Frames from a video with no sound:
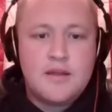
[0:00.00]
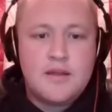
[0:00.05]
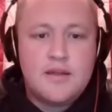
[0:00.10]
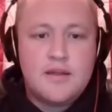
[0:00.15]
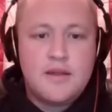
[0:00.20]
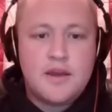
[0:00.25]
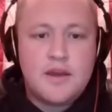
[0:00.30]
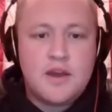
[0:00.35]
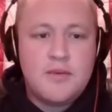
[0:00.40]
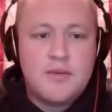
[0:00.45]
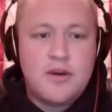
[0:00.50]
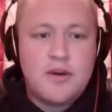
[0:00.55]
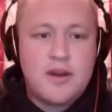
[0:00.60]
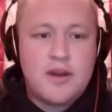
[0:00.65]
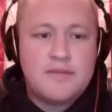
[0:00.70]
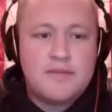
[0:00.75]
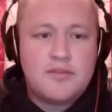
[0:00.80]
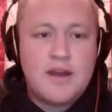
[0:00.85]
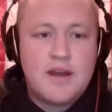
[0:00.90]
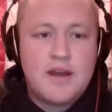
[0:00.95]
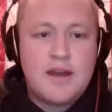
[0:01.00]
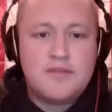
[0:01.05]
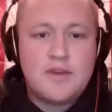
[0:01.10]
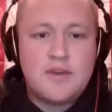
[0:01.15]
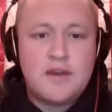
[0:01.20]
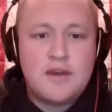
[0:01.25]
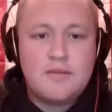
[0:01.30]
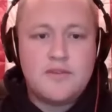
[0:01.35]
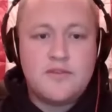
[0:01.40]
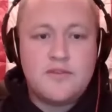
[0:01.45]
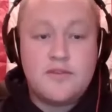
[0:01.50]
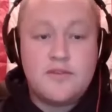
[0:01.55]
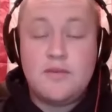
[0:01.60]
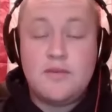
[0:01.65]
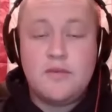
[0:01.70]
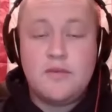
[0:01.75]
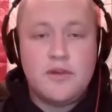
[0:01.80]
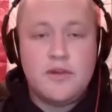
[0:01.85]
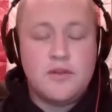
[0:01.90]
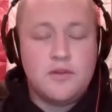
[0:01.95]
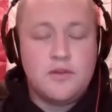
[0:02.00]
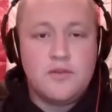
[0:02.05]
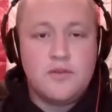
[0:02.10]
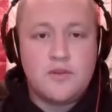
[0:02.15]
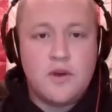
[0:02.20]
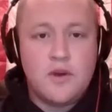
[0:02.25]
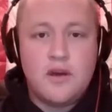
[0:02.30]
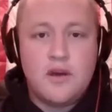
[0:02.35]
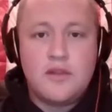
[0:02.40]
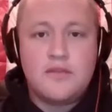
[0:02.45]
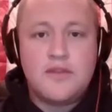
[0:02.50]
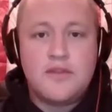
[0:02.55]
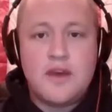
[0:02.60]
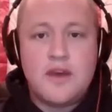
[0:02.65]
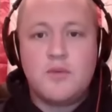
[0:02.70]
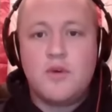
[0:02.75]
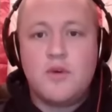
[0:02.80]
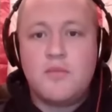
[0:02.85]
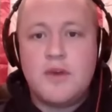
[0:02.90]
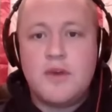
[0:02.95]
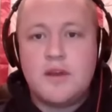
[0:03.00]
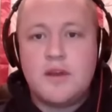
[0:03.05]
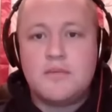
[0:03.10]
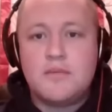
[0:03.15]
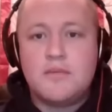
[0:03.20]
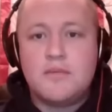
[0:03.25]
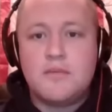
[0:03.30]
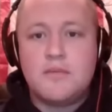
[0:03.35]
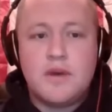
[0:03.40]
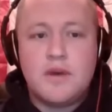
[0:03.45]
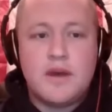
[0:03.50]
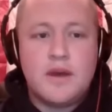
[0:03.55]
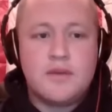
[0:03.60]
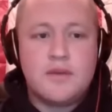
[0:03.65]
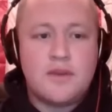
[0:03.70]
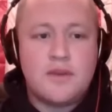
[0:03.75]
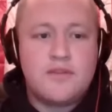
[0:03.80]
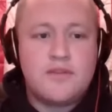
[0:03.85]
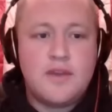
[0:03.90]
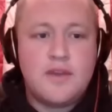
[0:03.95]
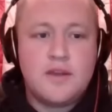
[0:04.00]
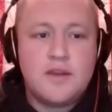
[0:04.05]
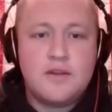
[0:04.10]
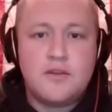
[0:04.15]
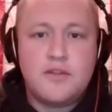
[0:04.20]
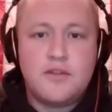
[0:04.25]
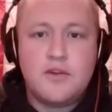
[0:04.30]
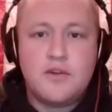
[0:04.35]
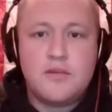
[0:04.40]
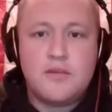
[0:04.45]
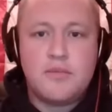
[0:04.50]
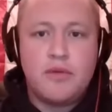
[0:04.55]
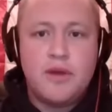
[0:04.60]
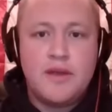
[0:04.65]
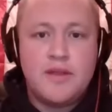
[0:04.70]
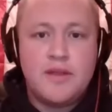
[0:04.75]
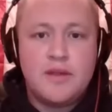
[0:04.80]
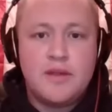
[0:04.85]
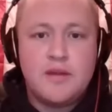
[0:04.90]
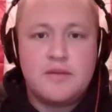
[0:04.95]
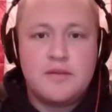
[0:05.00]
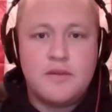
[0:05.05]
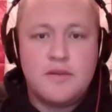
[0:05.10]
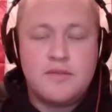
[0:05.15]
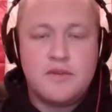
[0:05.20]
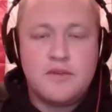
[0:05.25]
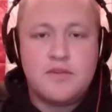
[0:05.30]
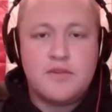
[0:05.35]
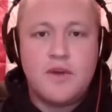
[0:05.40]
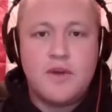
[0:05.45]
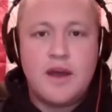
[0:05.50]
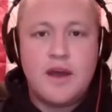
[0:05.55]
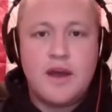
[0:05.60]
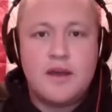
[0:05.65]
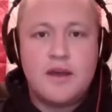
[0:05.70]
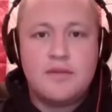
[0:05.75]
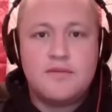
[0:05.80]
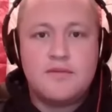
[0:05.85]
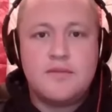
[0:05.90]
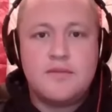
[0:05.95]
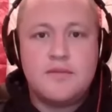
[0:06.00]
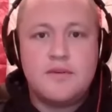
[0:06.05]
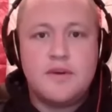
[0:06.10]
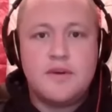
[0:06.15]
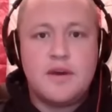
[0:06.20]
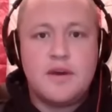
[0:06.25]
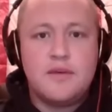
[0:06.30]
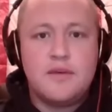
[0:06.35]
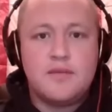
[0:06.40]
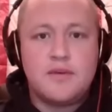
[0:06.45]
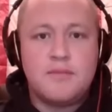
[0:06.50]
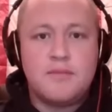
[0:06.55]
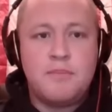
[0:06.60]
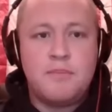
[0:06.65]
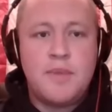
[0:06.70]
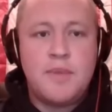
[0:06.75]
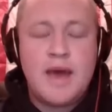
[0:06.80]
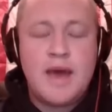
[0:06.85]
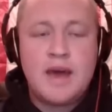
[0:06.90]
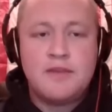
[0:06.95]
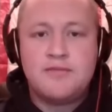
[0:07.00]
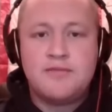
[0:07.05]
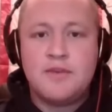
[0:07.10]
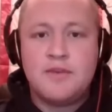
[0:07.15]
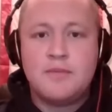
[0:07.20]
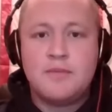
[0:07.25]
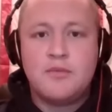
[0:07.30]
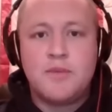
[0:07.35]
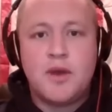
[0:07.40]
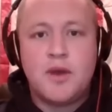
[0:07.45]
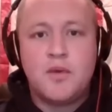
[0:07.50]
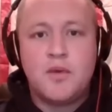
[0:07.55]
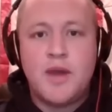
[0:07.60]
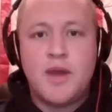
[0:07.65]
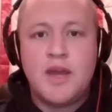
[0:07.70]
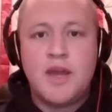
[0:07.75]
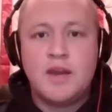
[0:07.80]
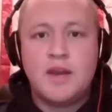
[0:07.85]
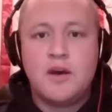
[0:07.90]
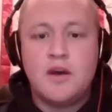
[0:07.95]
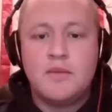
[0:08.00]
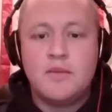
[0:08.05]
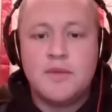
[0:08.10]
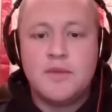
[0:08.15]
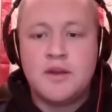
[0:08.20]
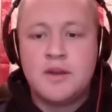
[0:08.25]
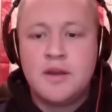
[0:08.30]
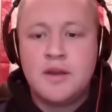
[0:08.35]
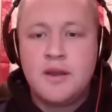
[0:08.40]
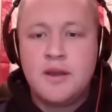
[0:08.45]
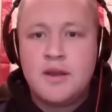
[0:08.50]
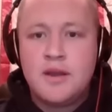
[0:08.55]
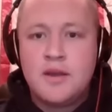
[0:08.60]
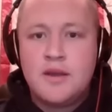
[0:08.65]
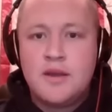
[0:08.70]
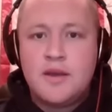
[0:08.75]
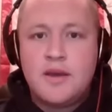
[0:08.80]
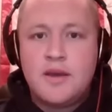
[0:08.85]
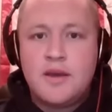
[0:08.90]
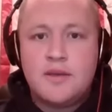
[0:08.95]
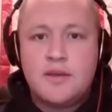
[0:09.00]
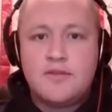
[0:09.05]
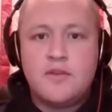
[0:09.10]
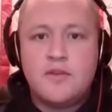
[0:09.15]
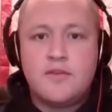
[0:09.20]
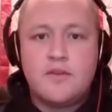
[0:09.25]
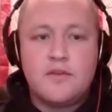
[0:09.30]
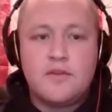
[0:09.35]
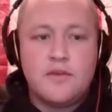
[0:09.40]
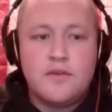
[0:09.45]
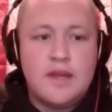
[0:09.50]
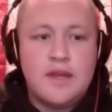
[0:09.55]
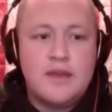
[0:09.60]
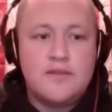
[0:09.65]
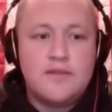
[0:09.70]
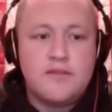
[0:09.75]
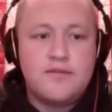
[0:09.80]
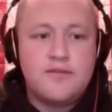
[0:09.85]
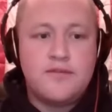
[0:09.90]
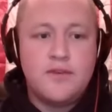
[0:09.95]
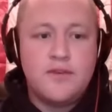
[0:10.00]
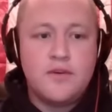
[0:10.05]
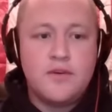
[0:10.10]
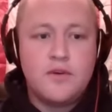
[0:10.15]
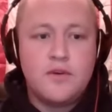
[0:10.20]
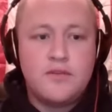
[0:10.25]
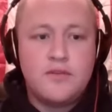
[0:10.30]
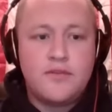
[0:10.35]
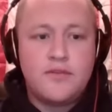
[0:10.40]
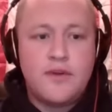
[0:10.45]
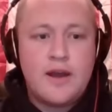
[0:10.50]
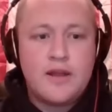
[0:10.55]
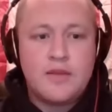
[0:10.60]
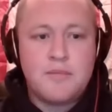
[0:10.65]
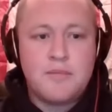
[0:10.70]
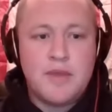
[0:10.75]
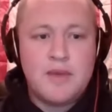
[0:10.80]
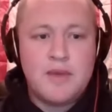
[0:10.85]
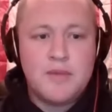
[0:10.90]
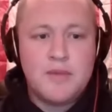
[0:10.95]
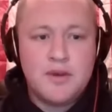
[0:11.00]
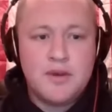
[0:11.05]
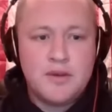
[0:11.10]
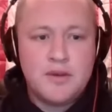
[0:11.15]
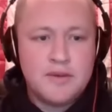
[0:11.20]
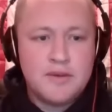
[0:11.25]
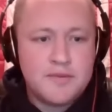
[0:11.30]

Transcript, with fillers: They come out after halftime and seemingly lose all of that momentum. It was like second or third play of the drive. It was a bad fumble by Wayne Gallman. It turns into an easy field goal for Alabama.